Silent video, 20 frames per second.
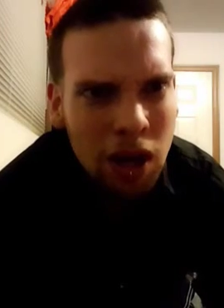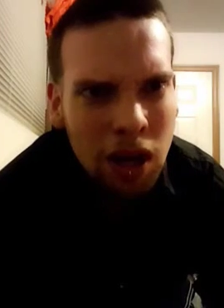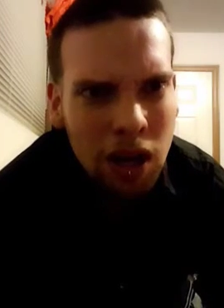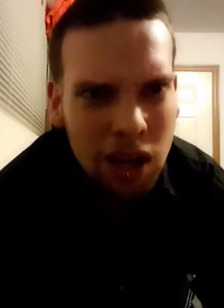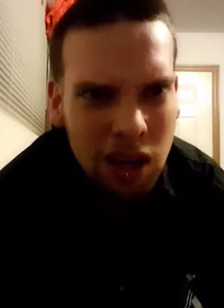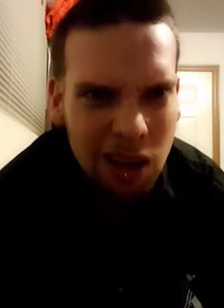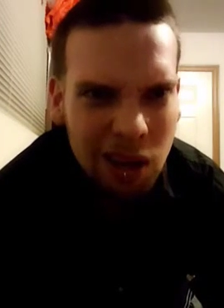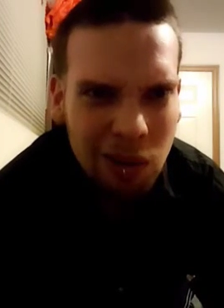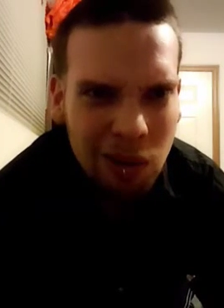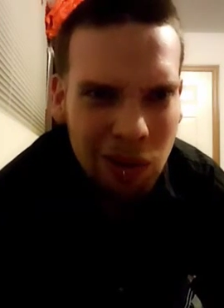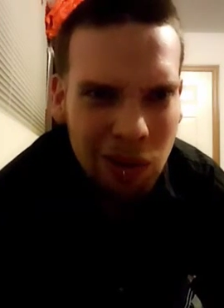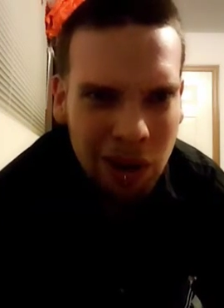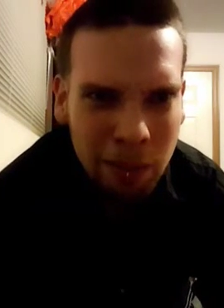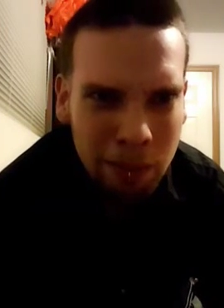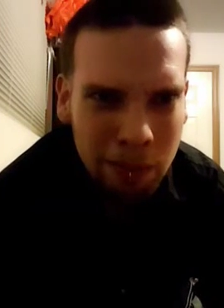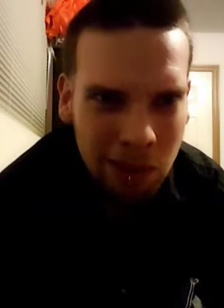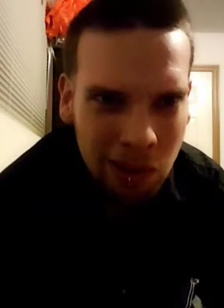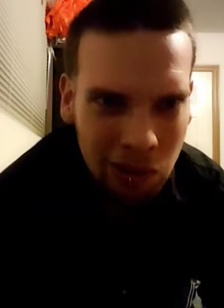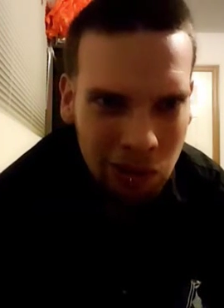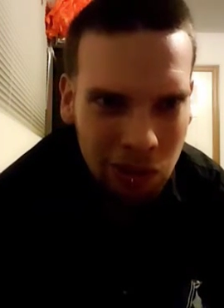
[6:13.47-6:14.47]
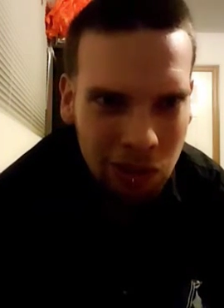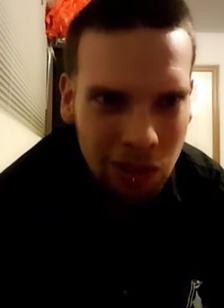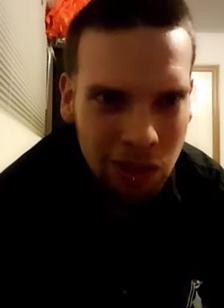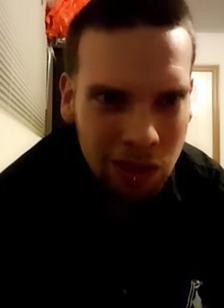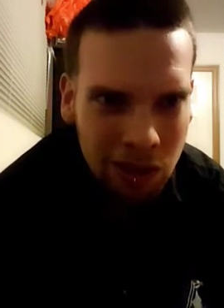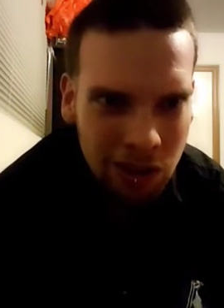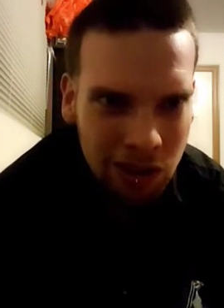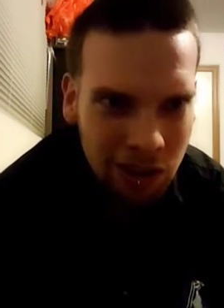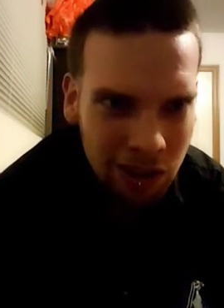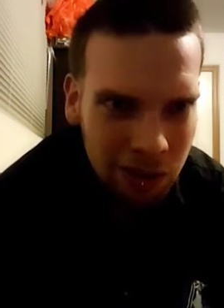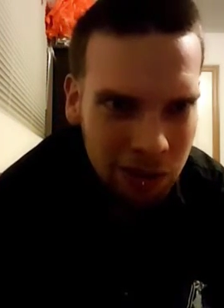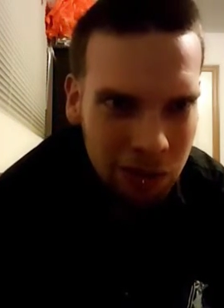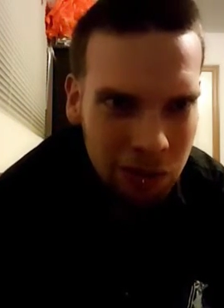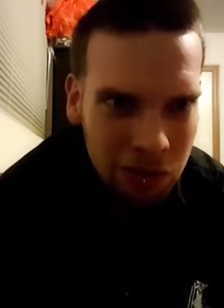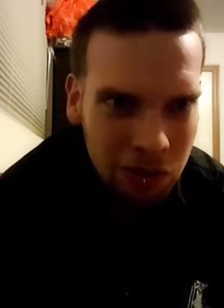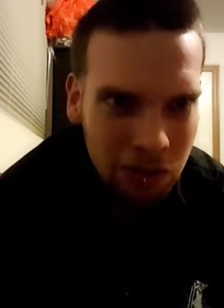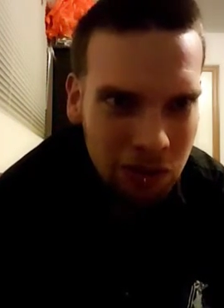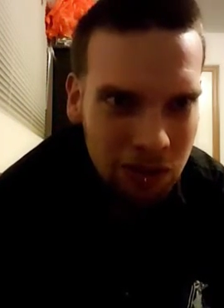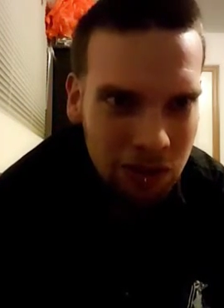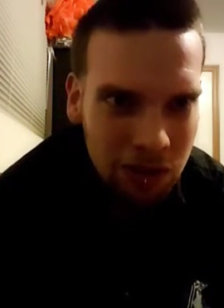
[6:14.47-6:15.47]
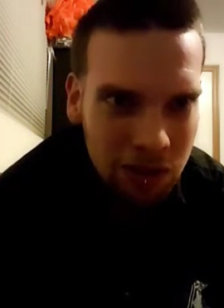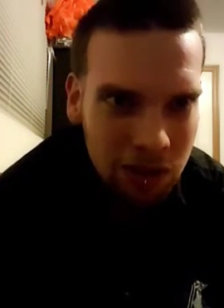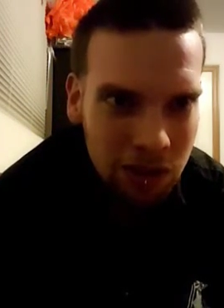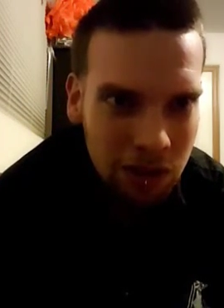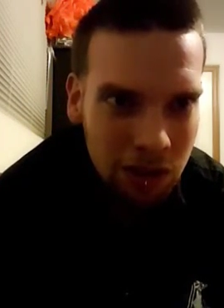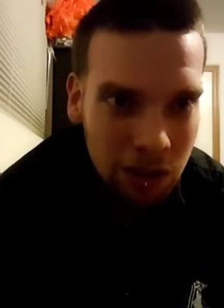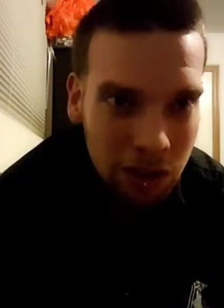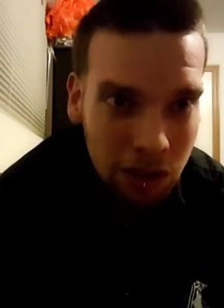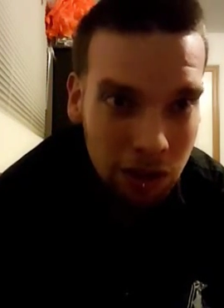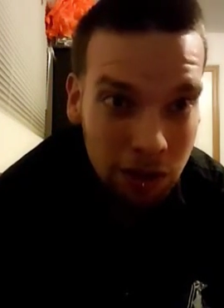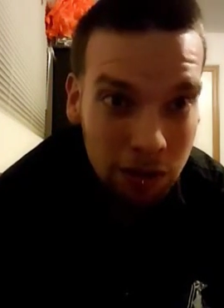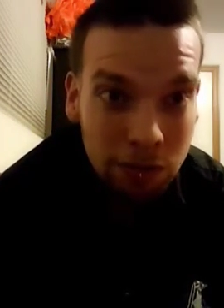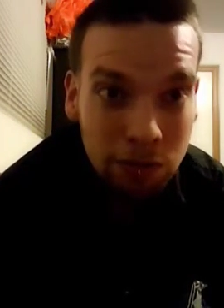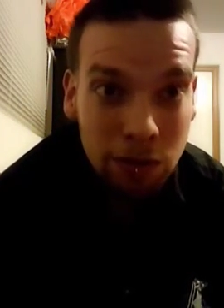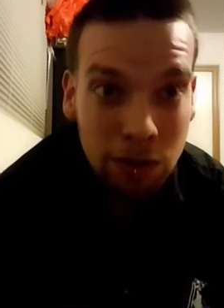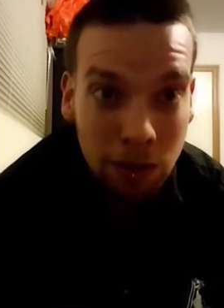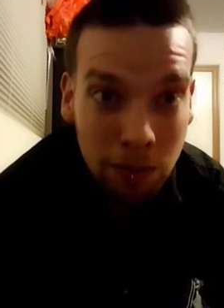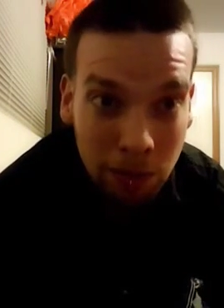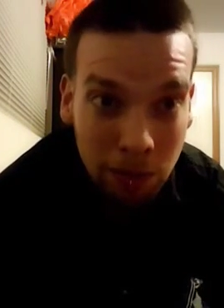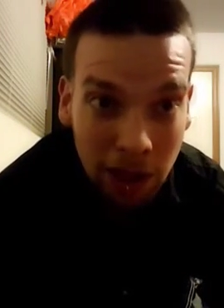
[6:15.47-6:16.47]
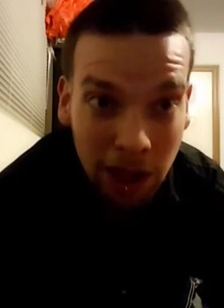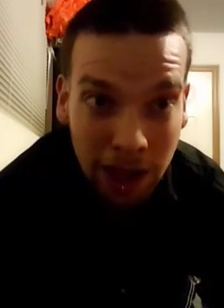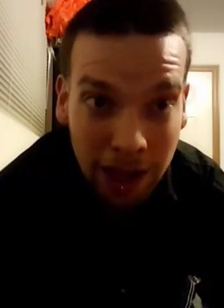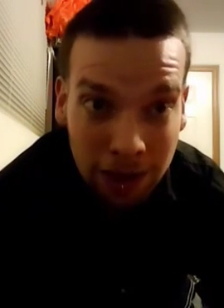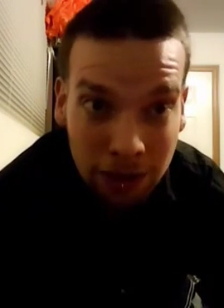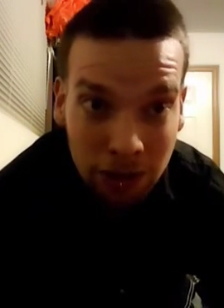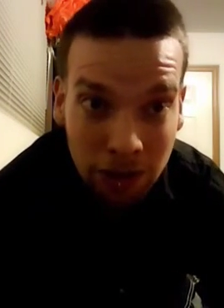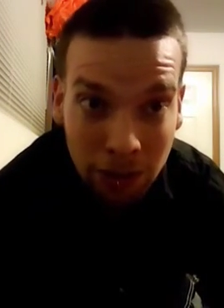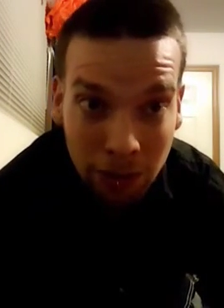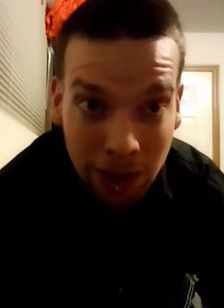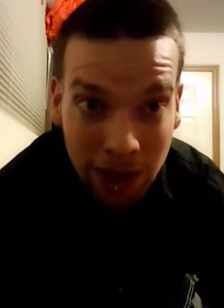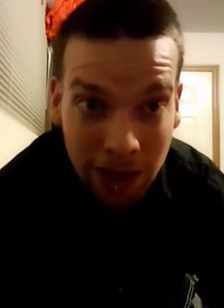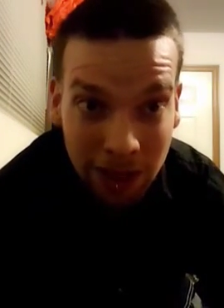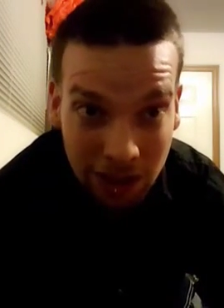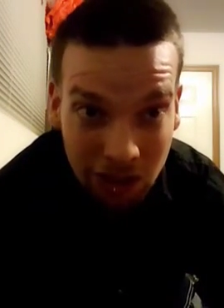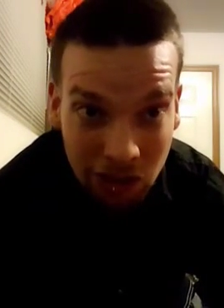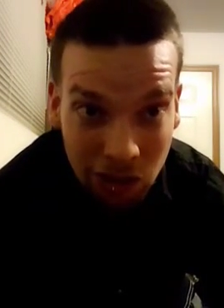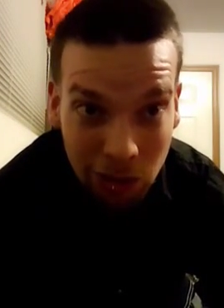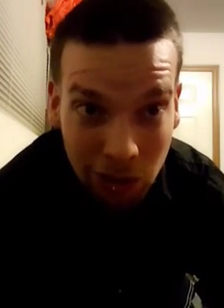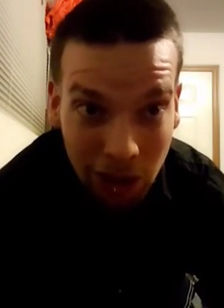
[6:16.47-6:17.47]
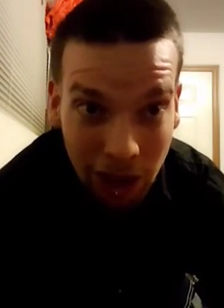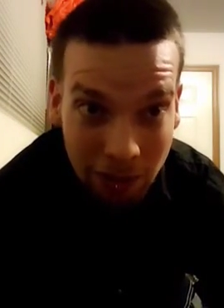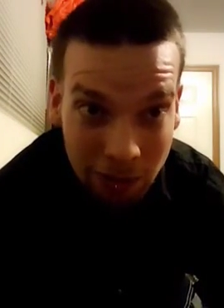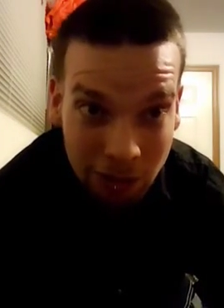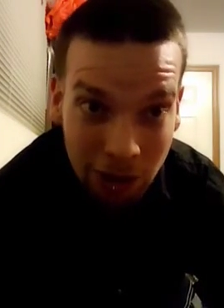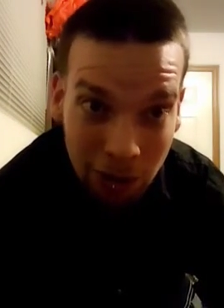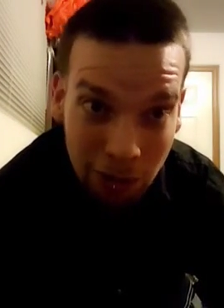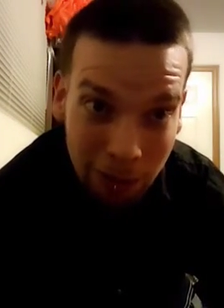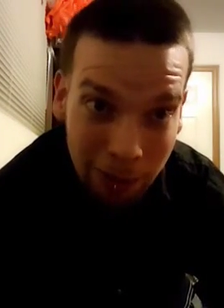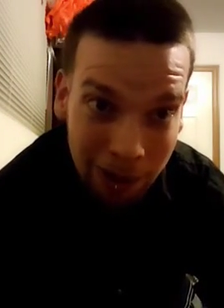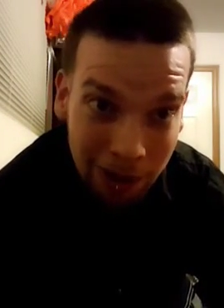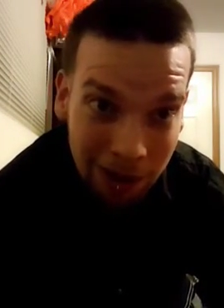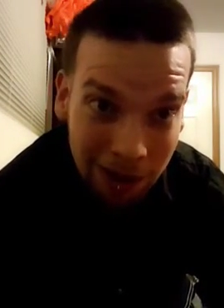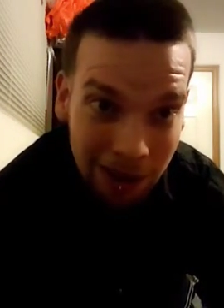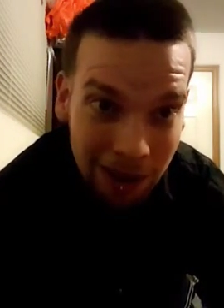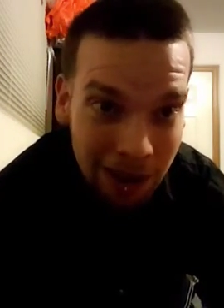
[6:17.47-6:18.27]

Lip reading: You're going to want to build the tunnels from that entryway that you left open.